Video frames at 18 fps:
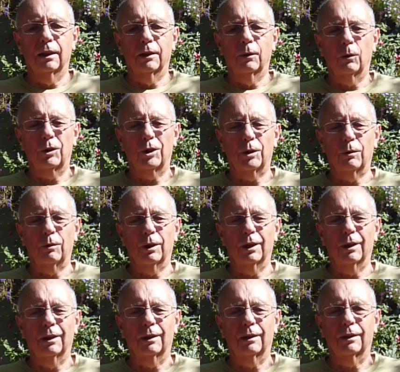also
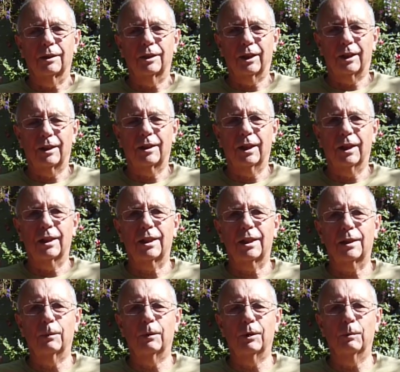a
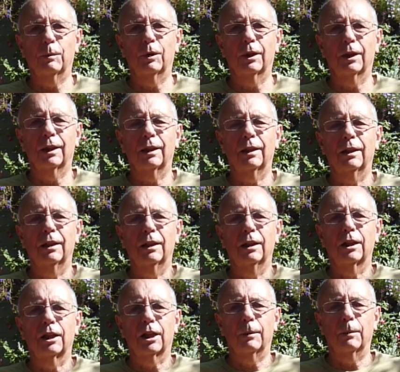success with my
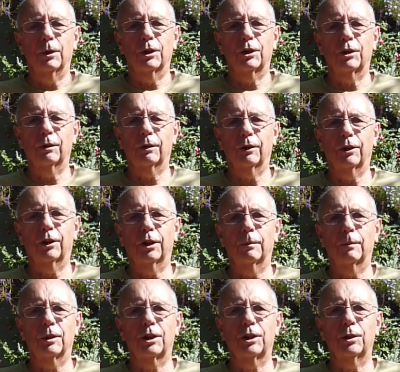commercial
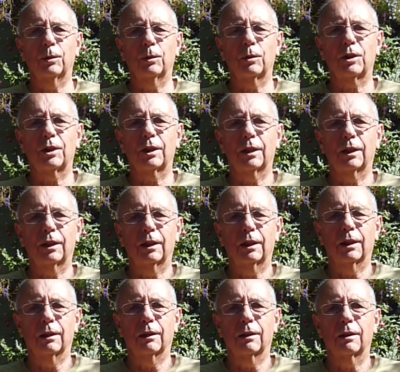thermal stores
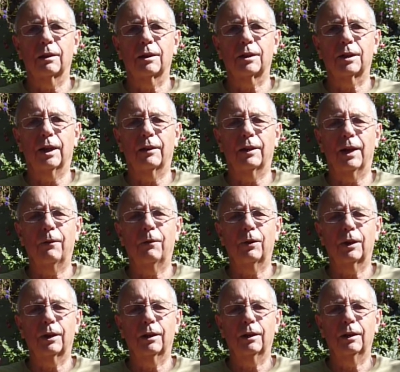in South
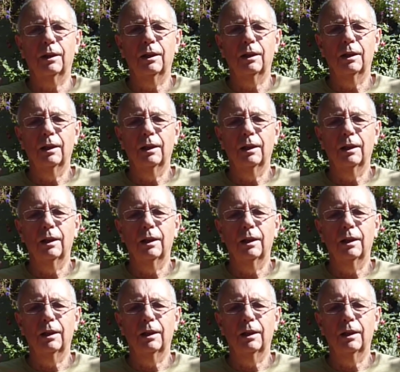Africa,